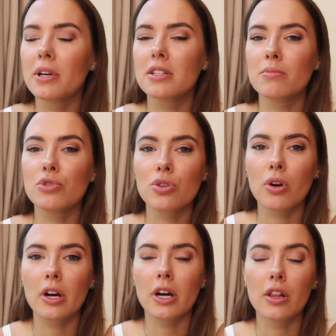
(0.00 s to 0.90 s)
because I'm
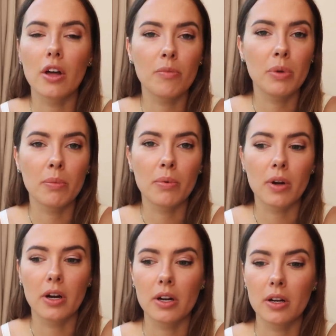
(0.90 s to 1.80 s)
sure a lot of people
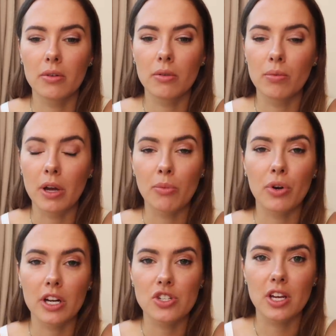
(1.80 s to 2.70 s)
are way
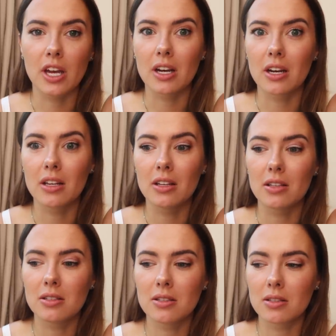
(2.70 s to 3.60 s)
more educated in
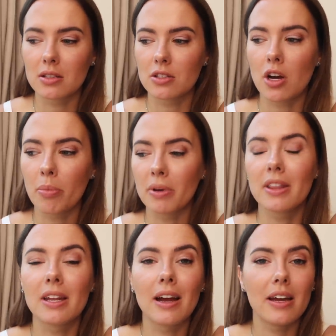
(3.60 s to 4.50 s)
this topic
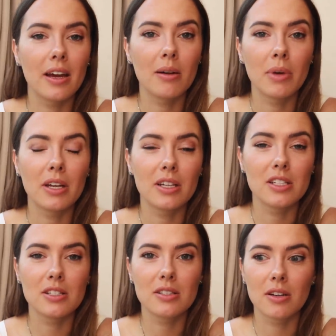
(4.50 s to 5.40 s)
than I am, and I
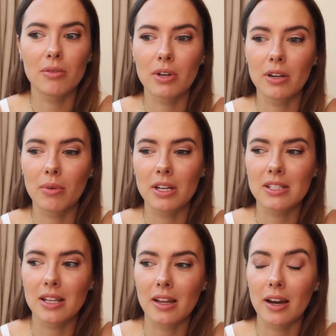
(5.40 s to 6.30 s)
just didn't really want to
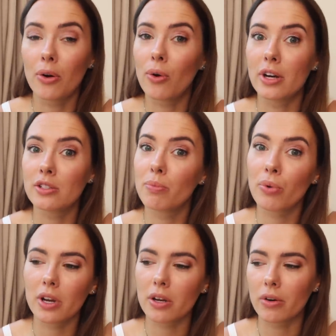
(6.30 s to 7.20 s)
say that, oh, I
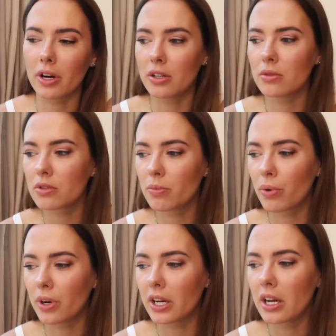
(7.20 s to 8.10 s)
support it or I don't
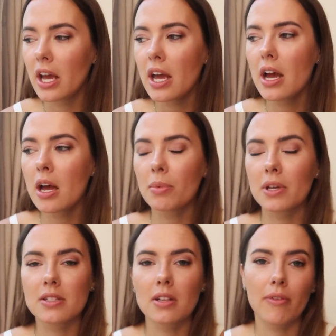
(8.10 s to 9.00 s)
support it,
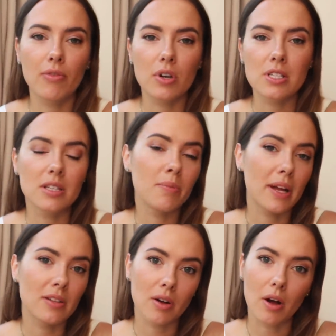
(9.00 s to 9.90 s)
because of course it
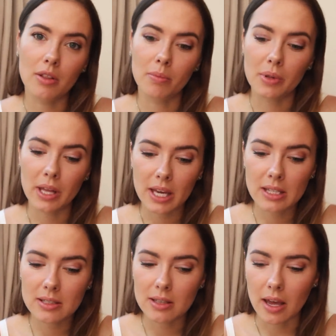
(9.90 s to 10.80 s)
depends on the
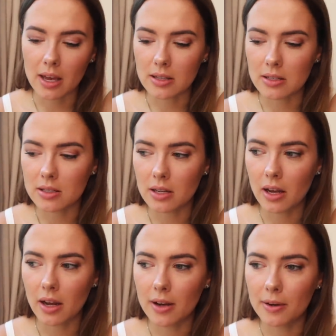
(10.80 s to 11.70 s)
place. And
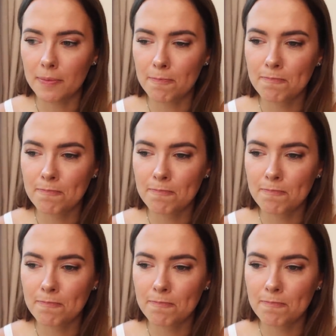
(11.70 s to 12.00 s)
um,